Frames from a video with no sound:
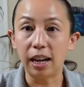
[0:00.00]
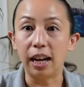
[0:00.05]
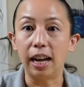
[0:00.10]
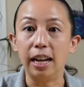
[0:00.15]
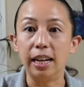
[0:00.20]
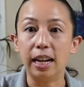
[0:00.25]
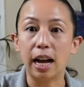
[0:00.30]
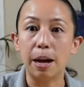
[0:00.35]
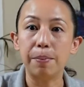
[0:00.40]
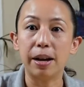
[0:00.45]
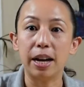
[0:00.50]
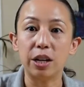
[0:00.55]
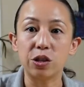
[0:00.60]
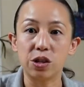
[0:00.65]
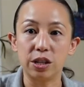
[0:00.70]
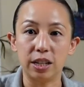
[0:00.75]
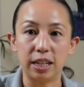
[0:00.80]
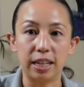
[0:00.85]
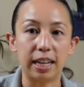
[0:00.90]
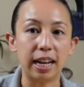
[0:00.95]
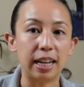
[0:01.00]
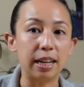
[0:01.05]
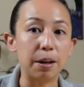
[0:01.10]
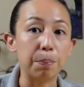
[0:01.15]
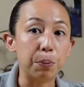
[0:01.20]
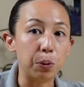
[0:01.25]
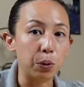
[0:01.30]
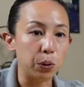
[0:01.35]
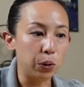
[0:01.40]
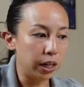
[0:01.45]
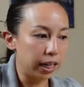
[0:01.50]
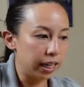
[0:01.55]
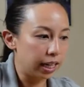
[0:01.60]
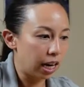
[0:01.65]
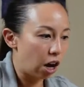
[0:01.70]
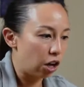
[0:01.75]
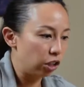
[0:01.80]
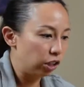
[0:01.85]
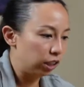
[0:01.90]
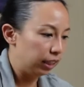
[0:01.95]
and I'm actually gonna put it
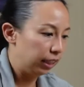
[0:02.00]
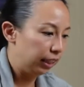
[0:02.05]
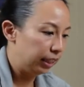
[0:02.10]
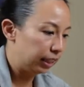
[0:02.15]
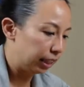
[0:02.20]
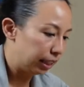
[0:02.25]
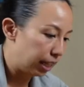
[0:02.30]
underneath